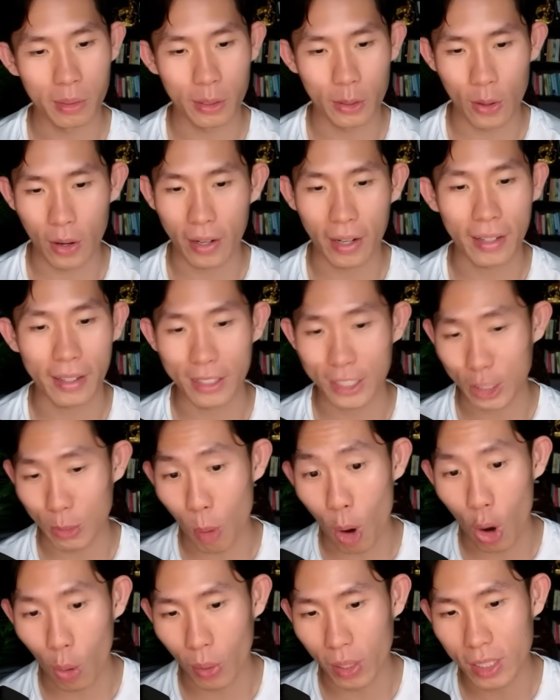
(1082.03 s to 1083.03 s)
you're gonna get
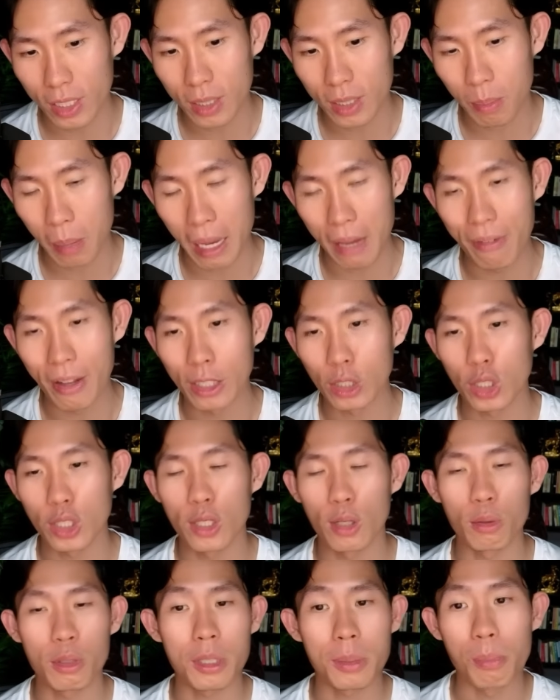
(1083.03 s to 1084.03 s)
small wins, but eventually
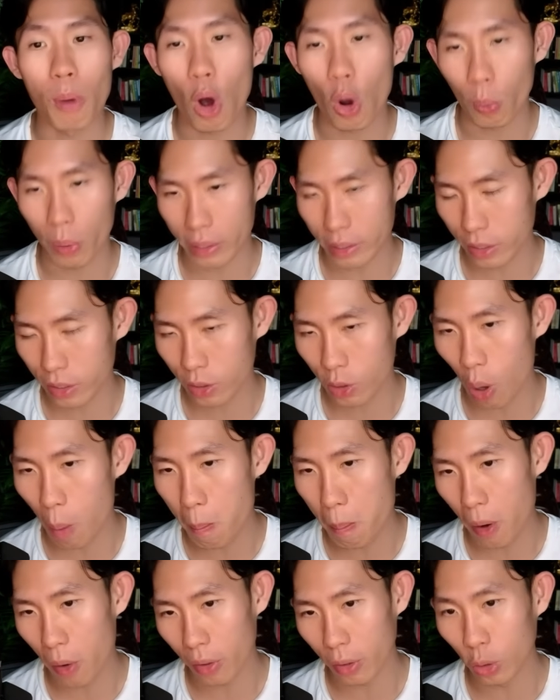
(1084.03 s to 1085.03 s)
those small wins
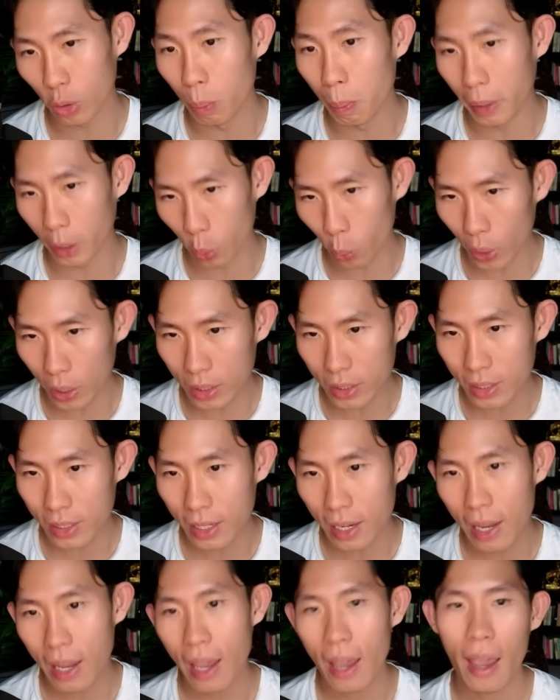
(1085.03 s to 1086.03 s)
compound into big wins.
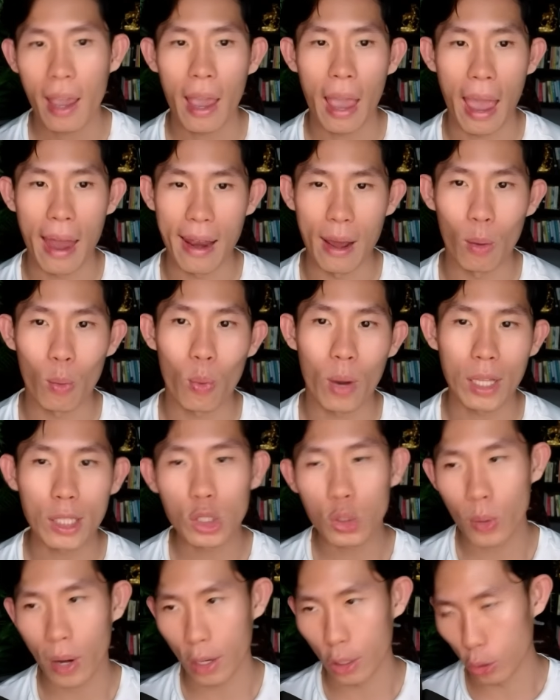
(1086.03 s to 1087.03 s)
And then
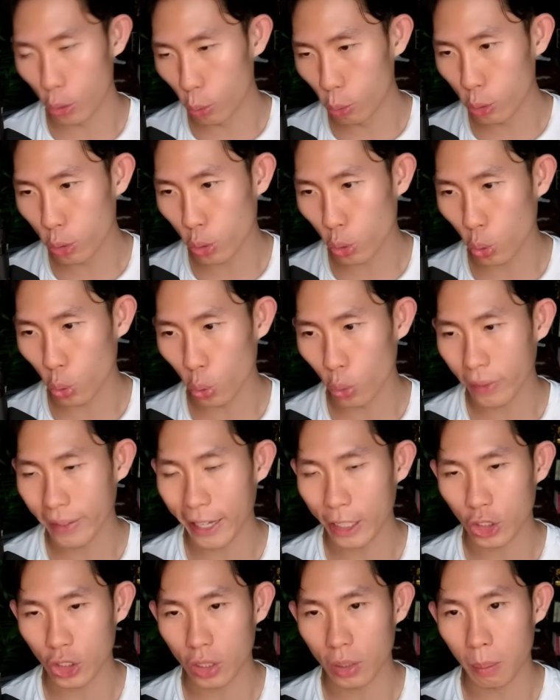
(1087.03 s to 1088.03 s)
once you are used to
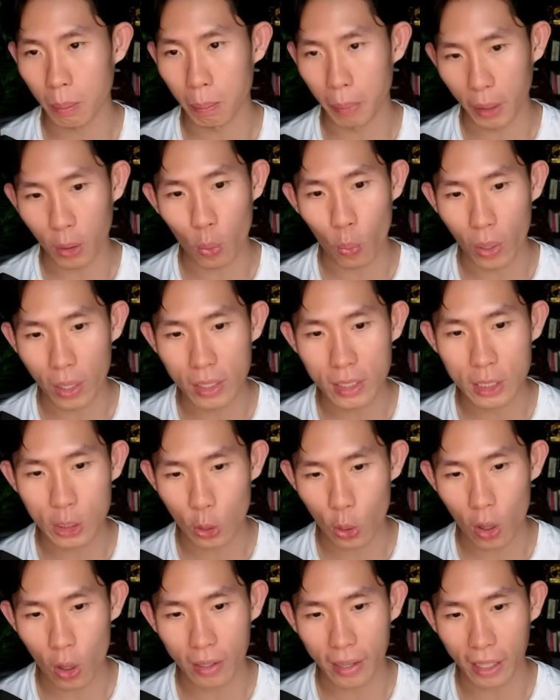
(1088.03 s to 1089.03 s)
catching big wins,
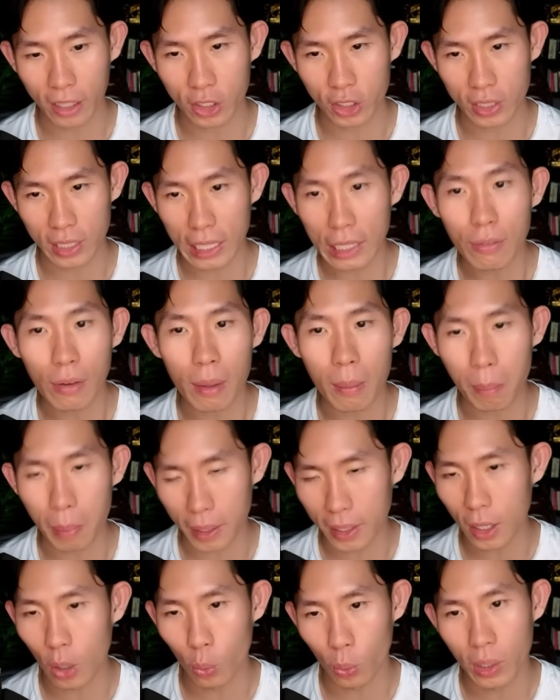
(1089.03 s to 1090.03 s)
you'll catch even
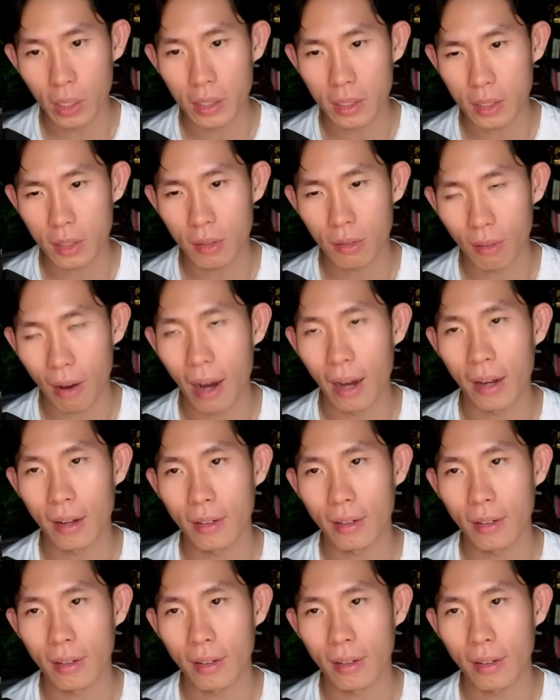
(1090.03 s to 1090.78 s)
bigger wins, right?